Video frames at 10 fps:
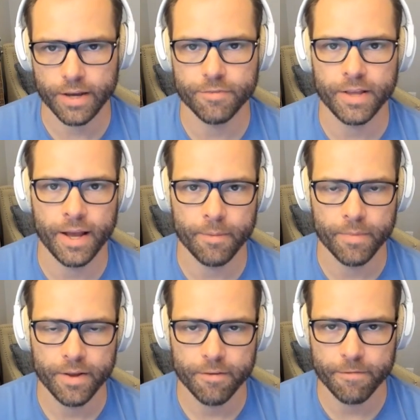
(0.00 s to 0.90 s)

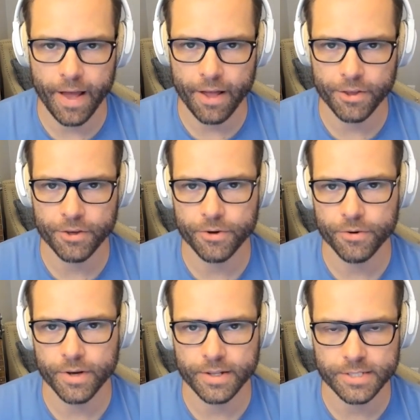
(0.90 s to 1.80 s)
lifetime
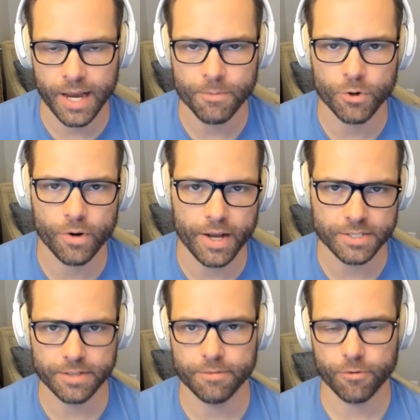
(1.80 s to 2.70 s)
value and time
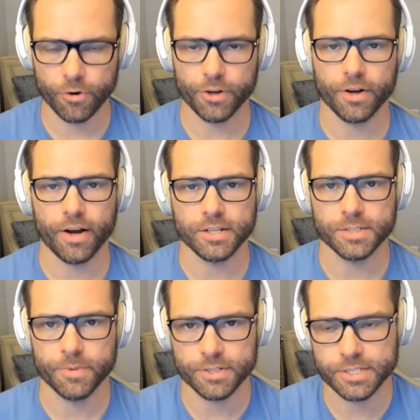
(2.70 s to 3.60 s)
horizon for your
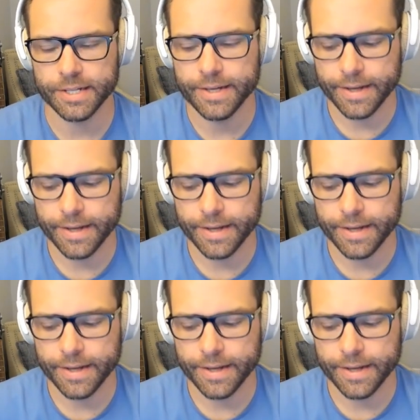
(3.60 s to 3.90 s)
customers